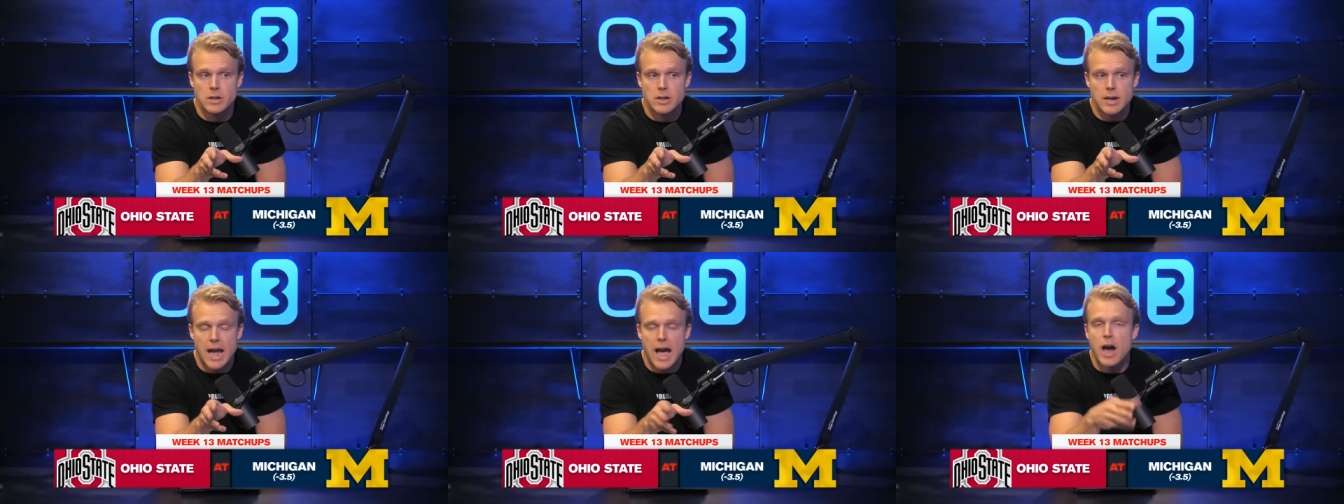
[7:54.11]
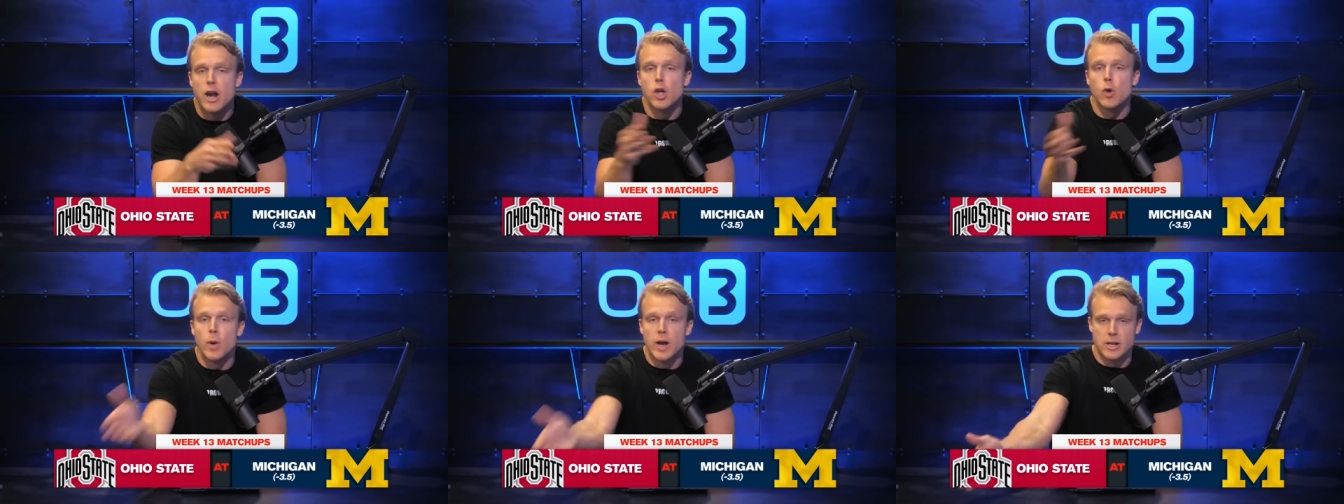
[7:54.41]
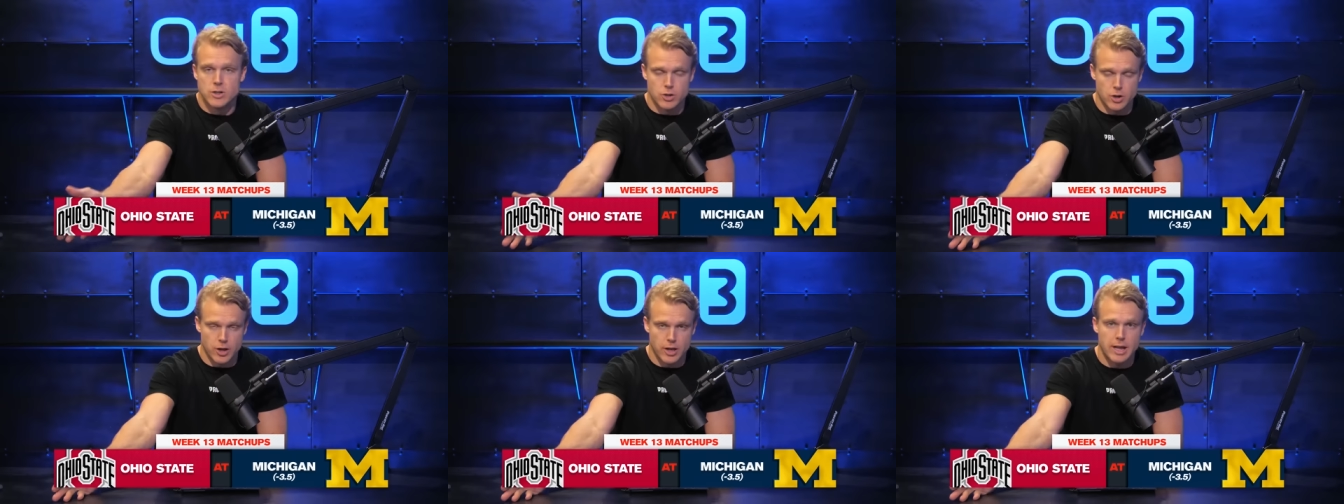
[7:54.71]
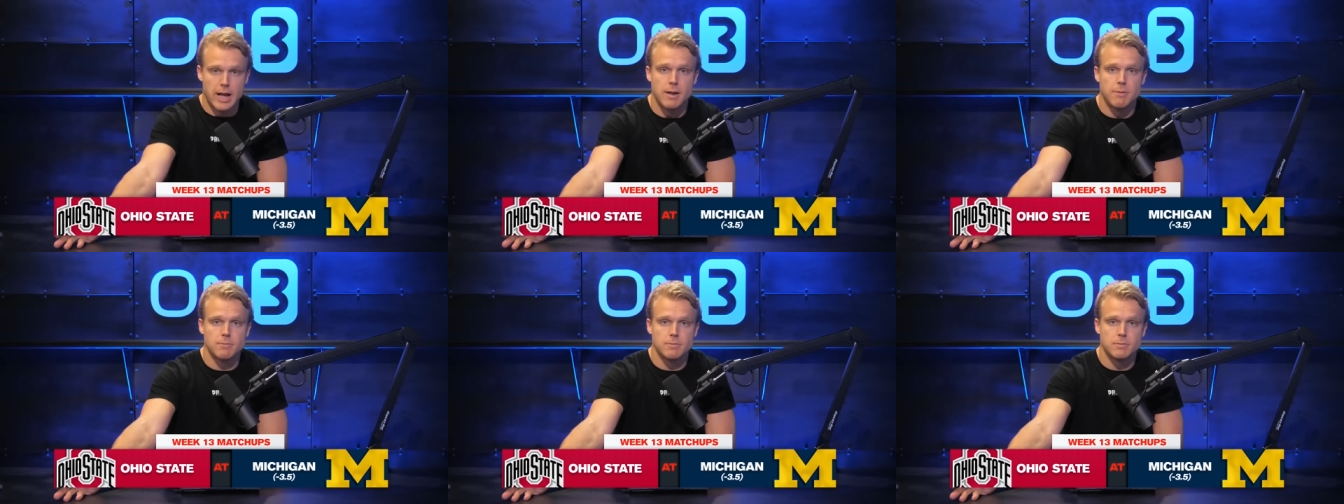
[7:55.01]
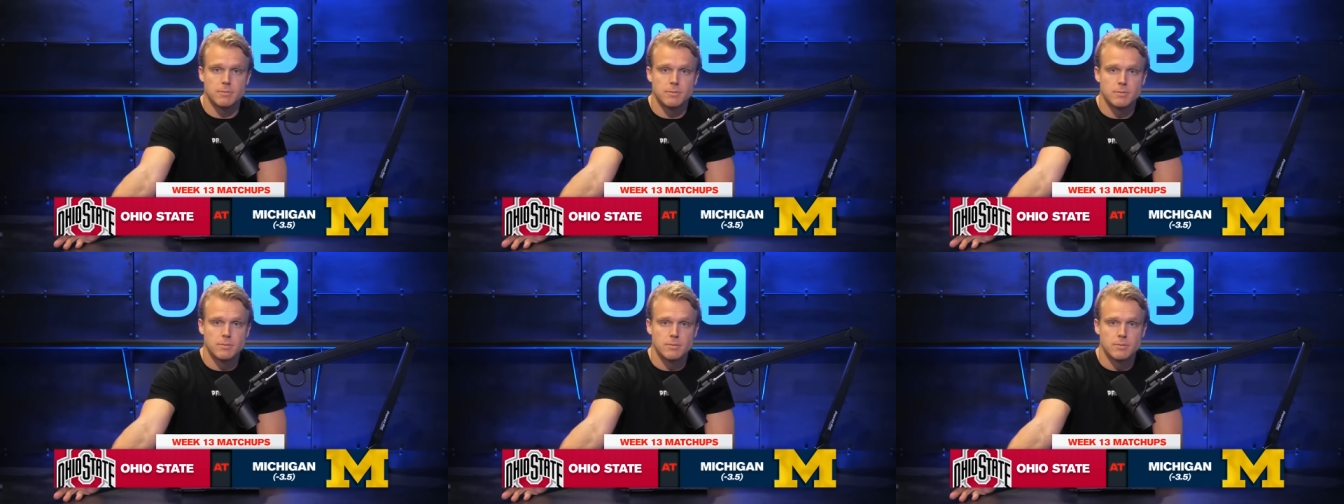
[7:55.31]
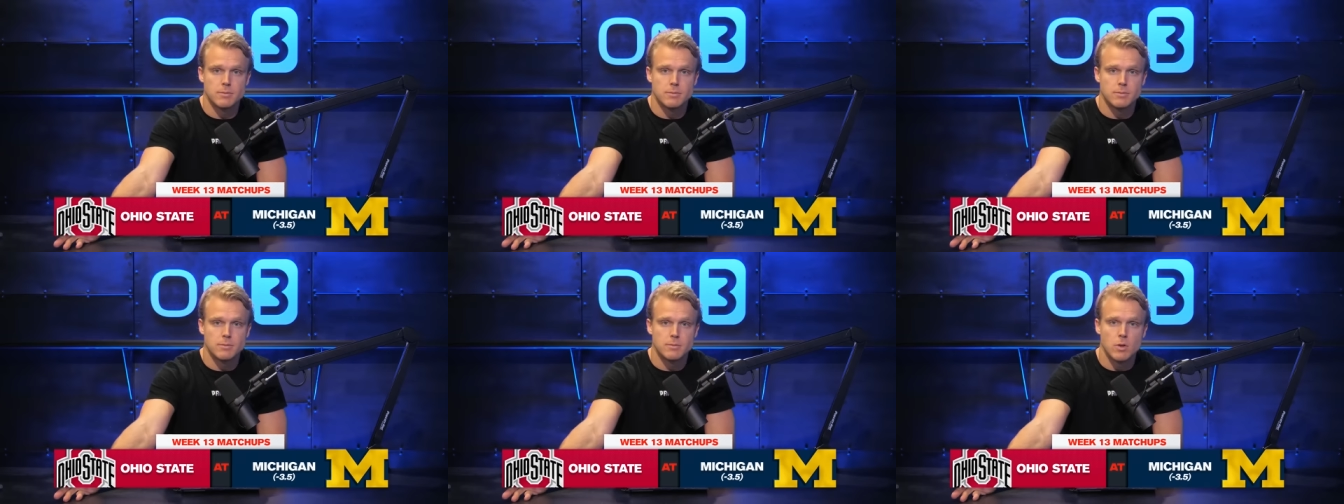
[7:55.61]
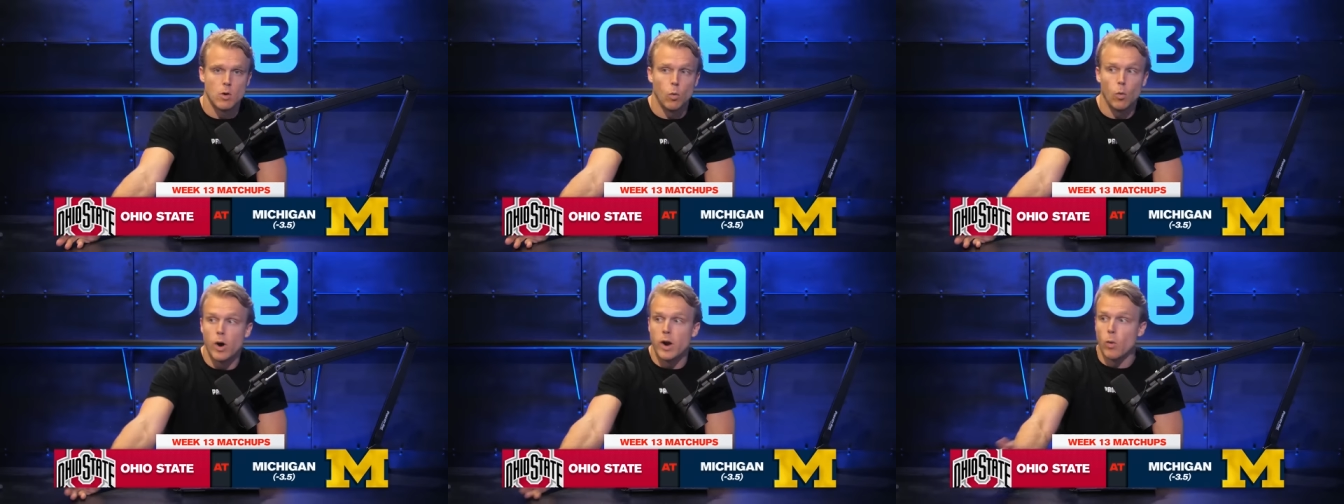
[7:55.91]
How do you answer to that?
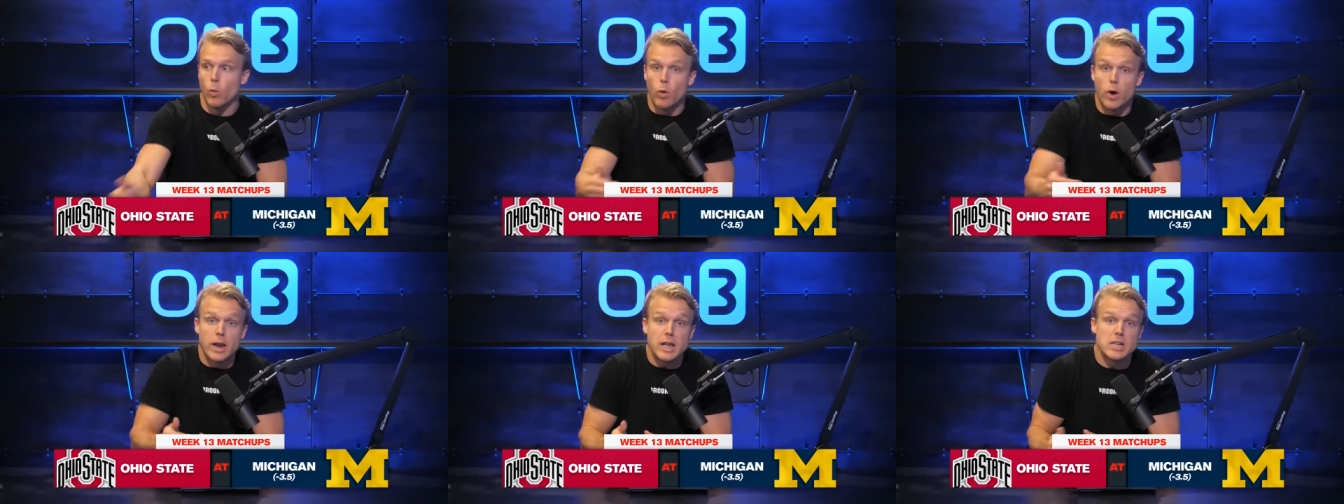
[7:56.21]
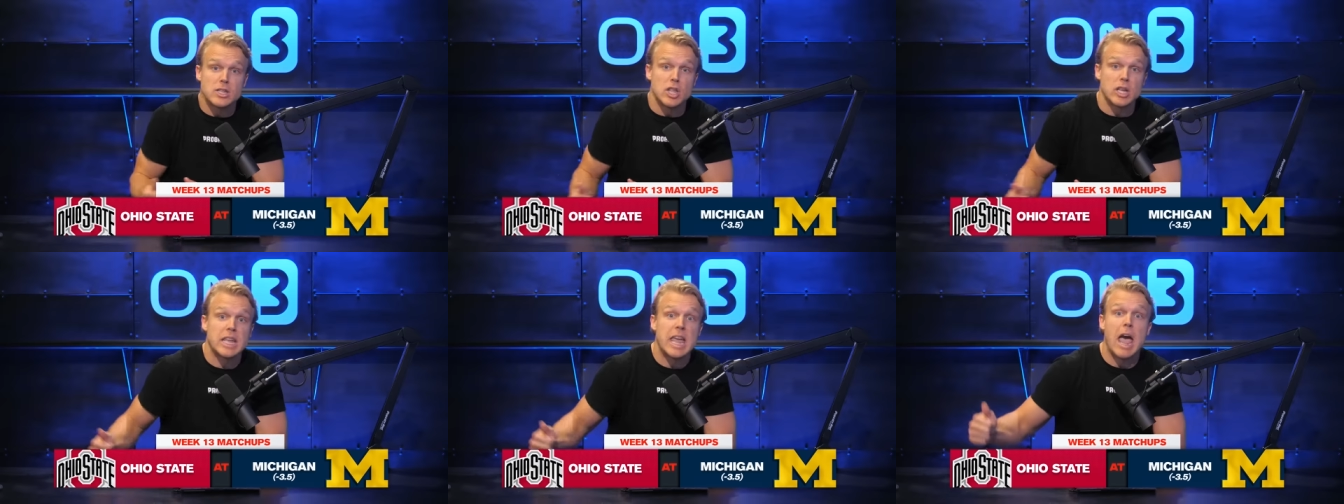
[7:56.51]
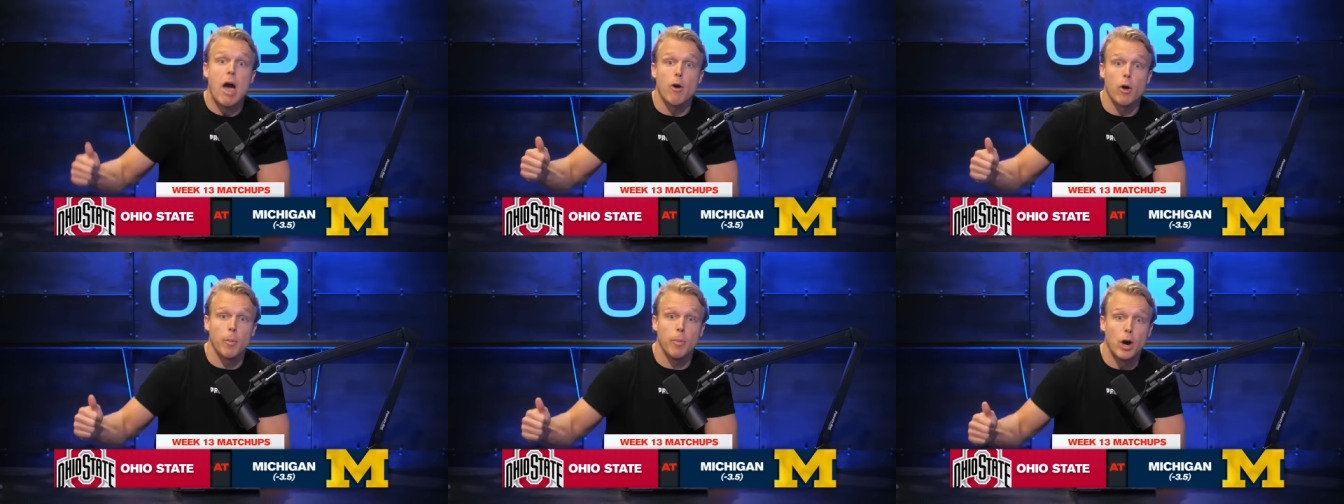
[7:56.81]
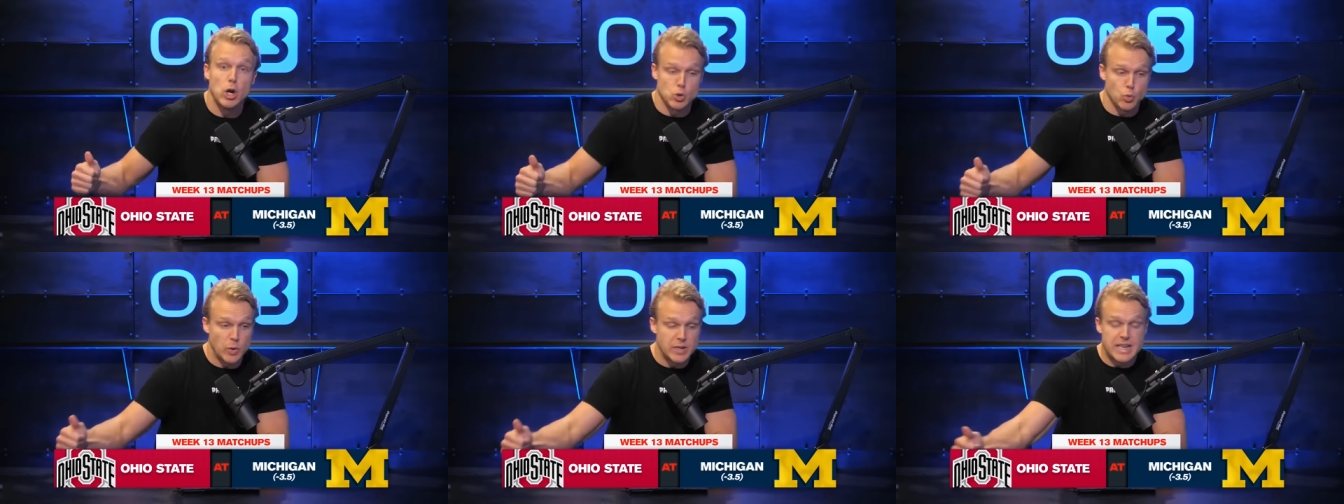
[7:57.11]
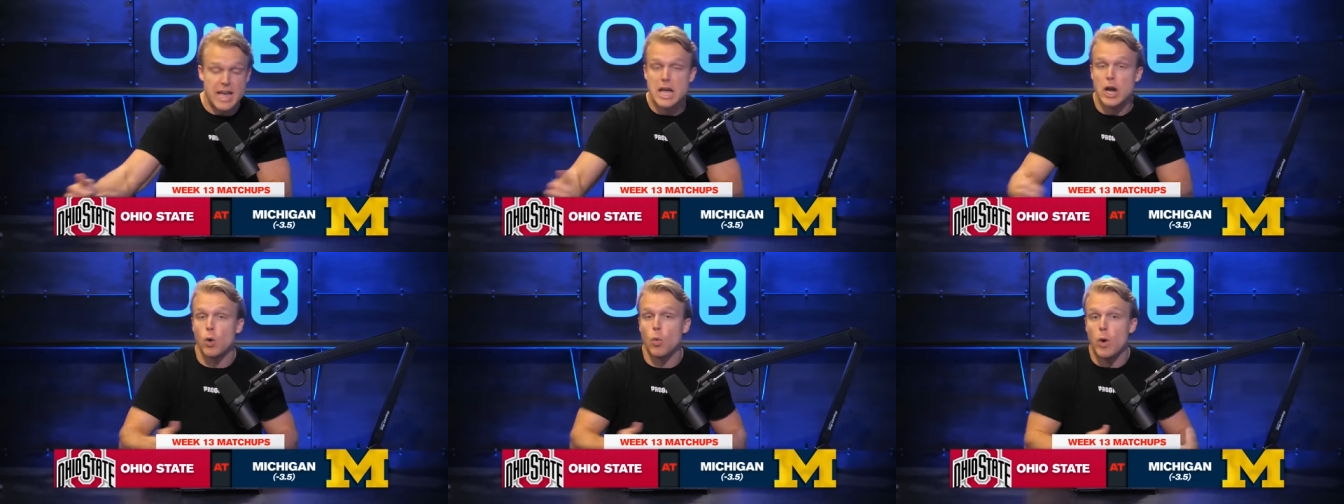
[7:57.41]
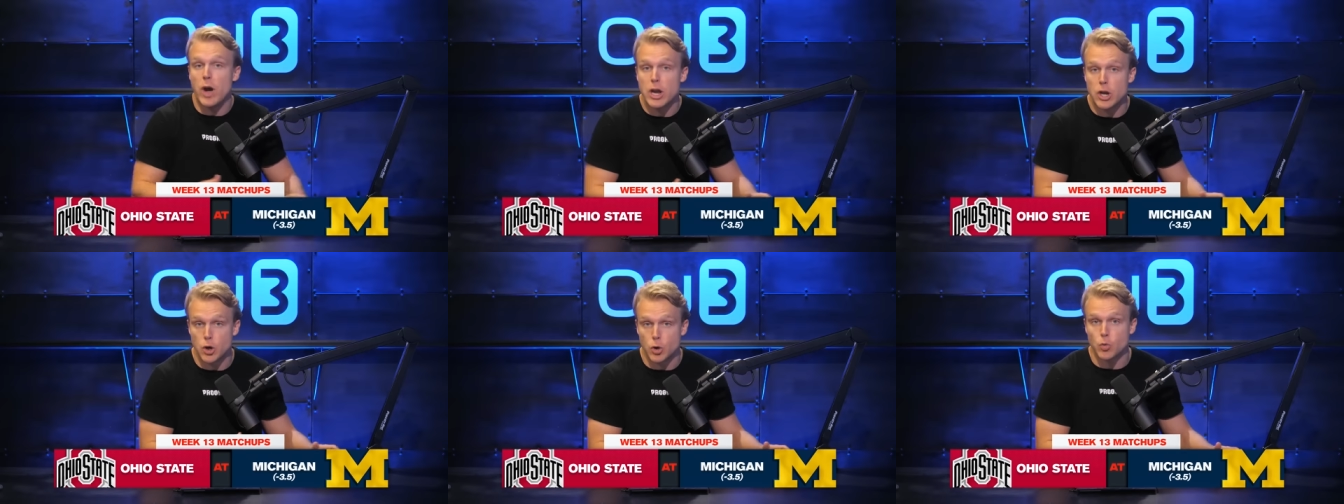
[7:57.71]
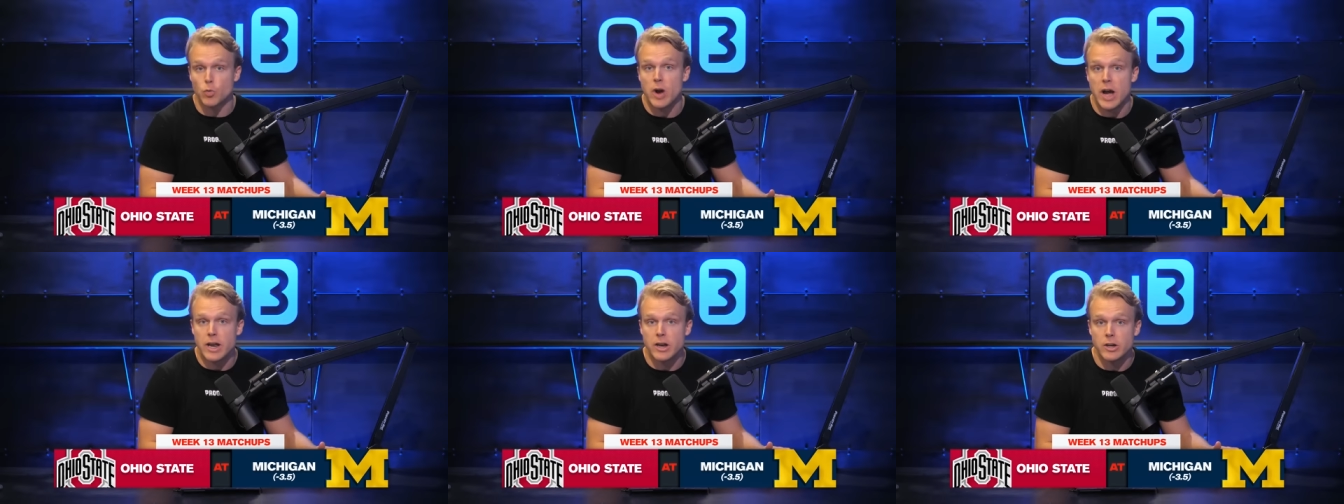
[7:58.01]
What, what is the counterpunch when we take away your
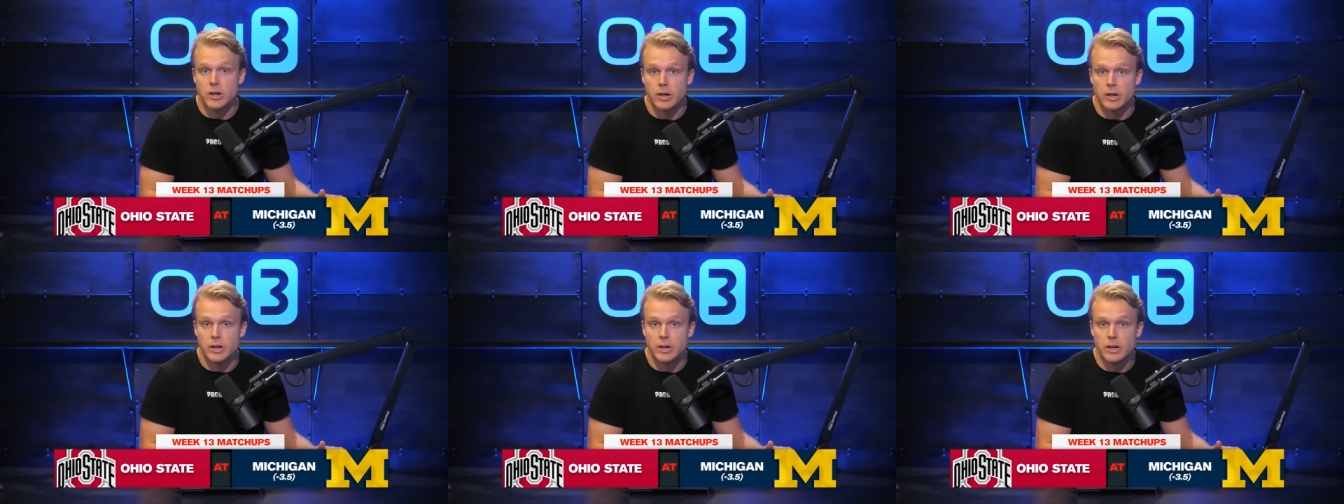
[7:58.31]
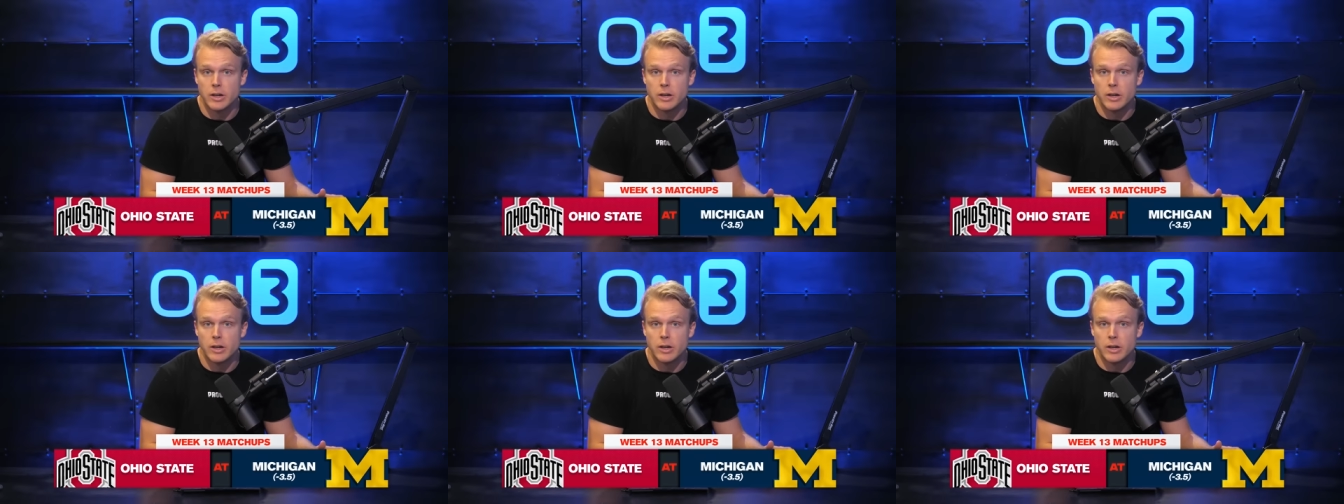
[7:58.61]
right hook?